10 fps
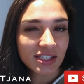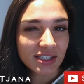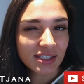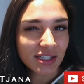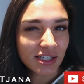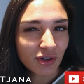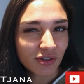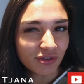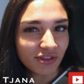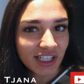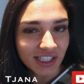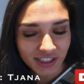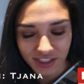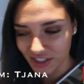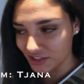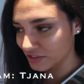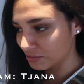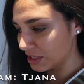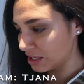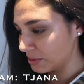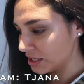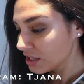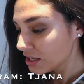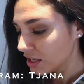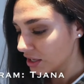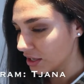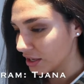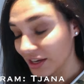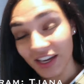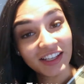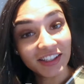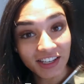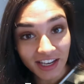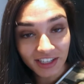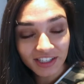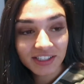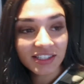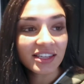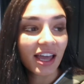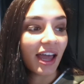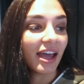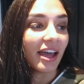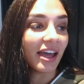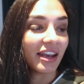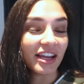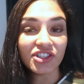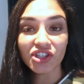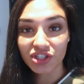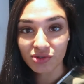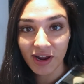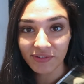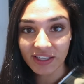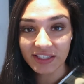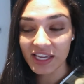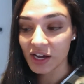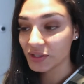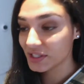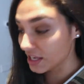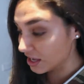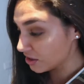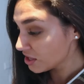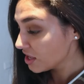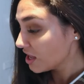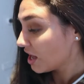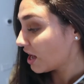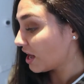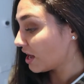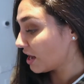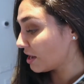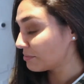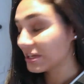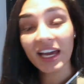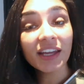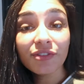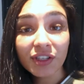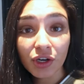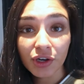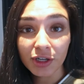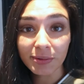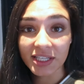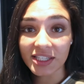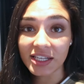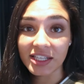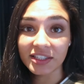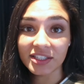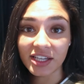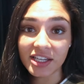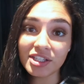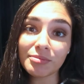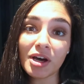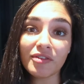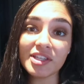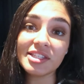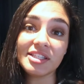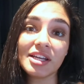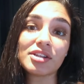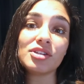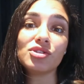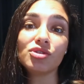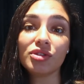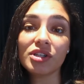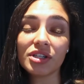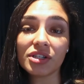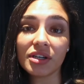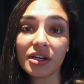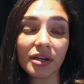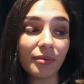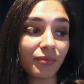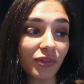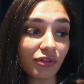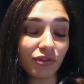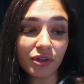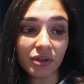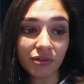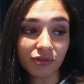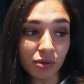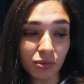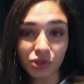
city or village even maybe uh, in the Netherlands and I just arrived at the hotel. I'm kind of in a hurry because I need to change. I'm obviously not gonna do the um, fil film